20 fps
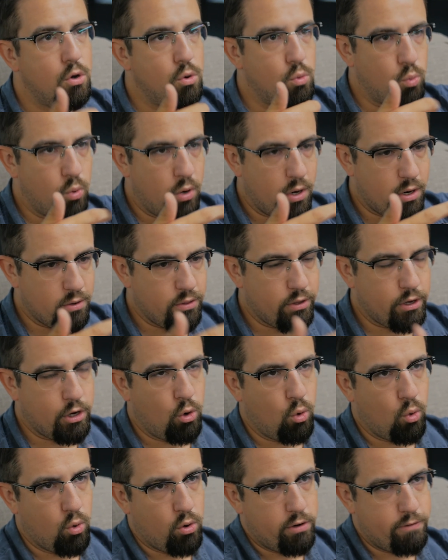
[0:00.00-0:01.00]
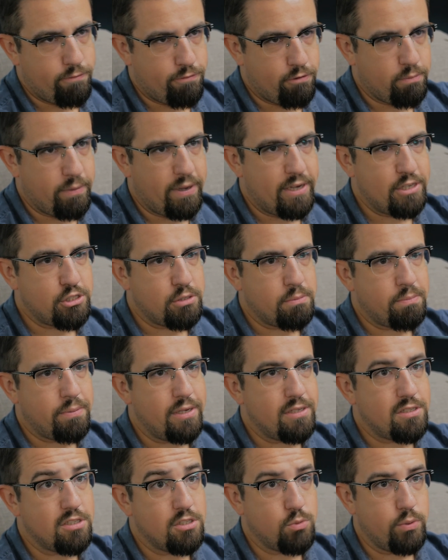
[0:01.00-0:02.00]
What are the core information
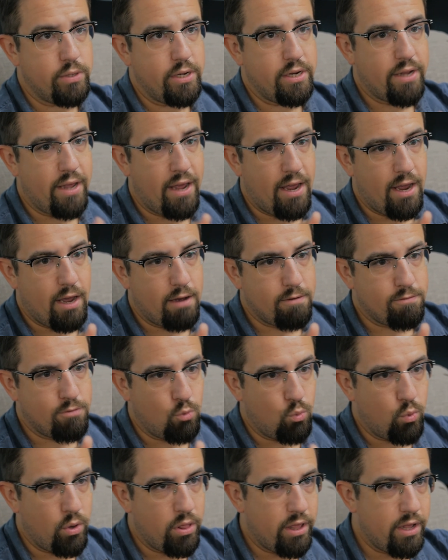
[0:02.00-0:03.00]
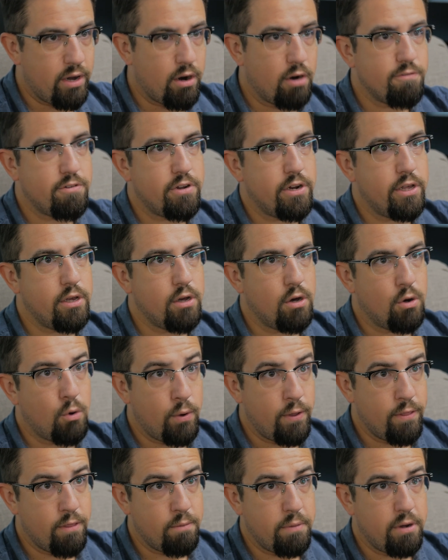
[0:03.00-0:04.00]
pieces we need to have within our video
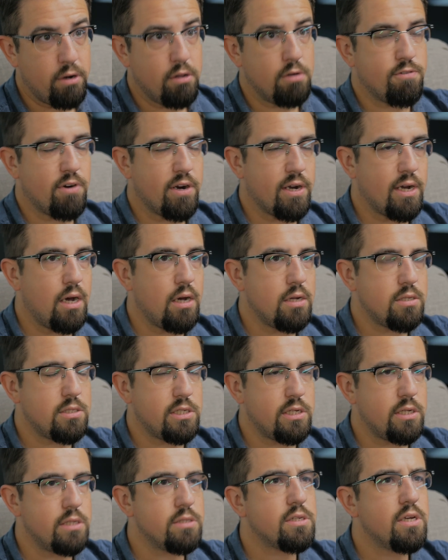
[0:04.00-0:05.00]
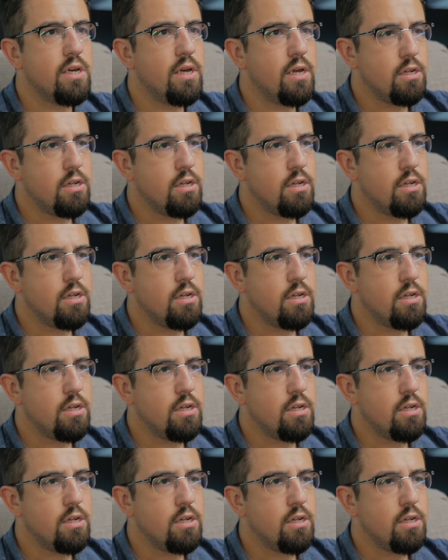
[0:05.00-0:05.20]
in the middle of our content